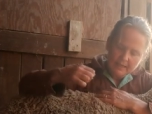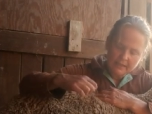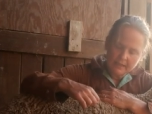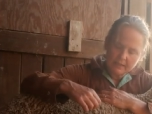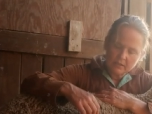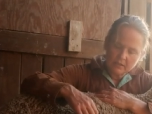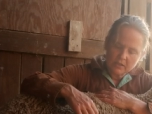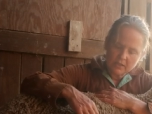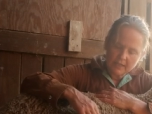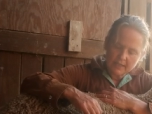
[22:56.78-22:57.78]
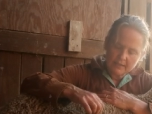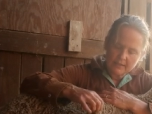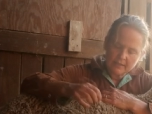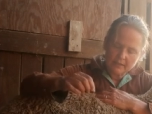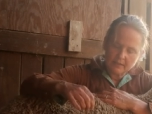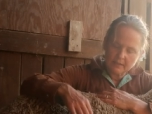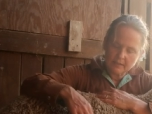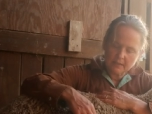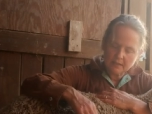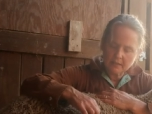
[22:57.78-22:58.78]
that she has the
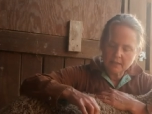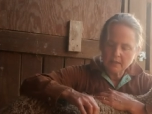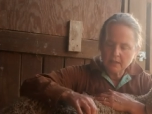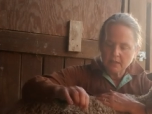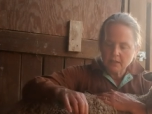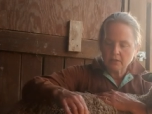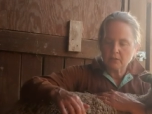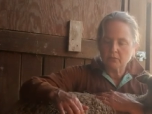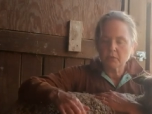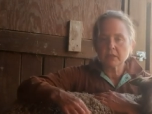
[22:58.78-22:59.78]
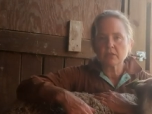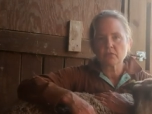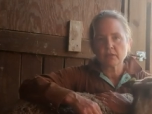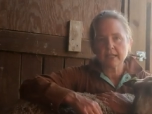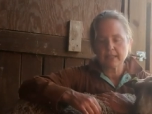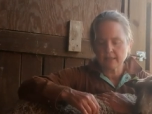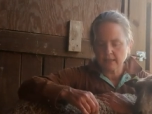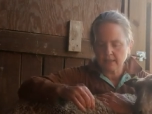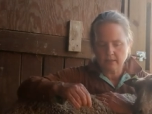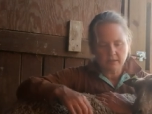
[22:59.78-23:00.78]
the ruing trait
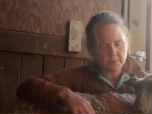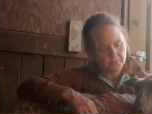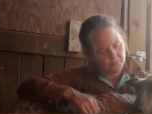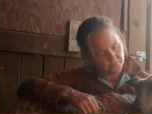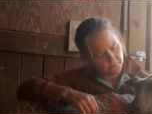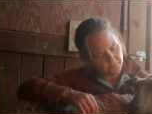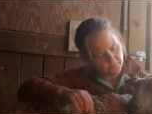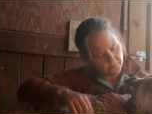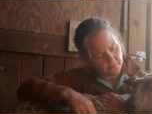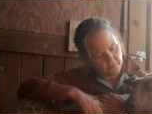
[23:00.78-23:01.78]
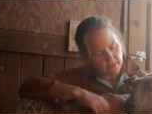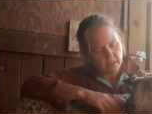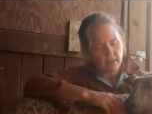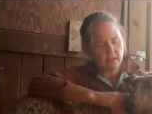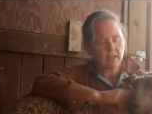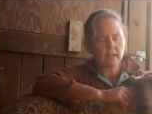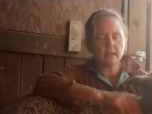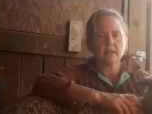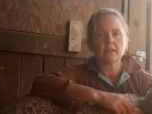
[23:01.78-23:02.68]
here. And